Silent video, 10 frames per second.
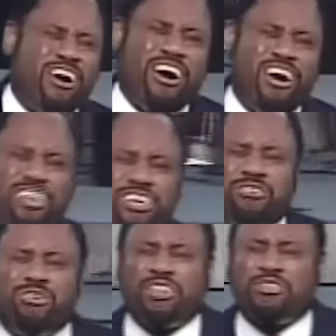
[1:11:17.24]
all you who
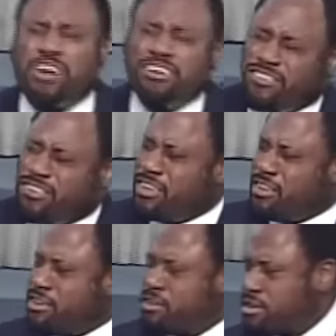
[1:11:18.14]
are thirsty,
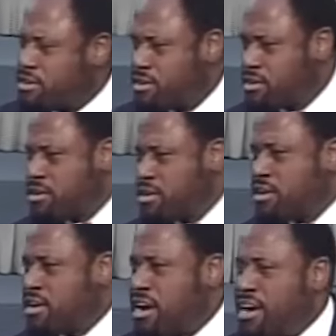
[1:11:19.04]

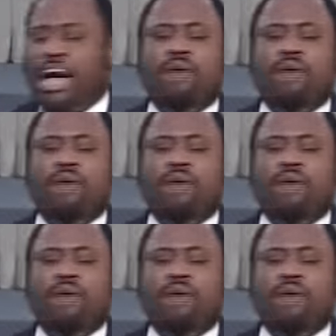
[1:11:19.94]
and I